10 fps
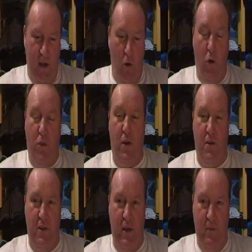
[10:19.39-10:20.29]

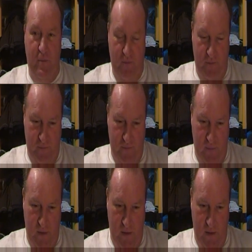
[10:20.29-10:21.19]
authority
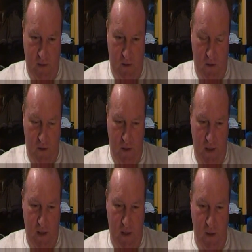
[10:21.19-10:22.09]

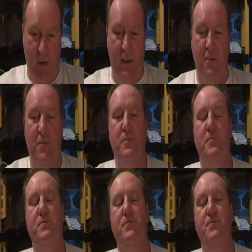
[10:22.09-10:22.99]
on the
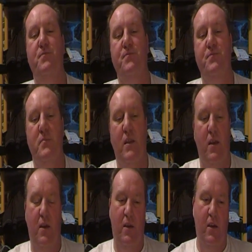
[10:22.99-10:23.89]
event.
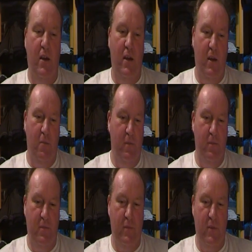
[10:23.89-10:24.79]

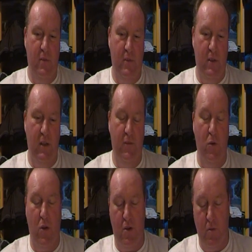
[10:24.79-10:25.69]
She'd
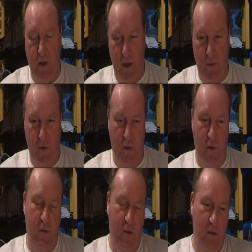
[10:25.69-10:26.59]
interviewed lots of
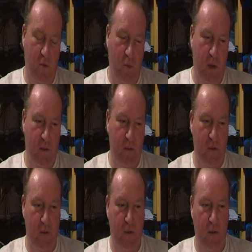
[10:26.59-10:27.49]
people, lots of
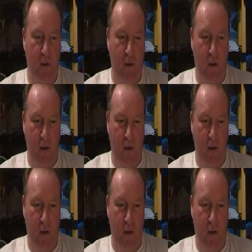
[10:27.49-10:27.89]
witnesses,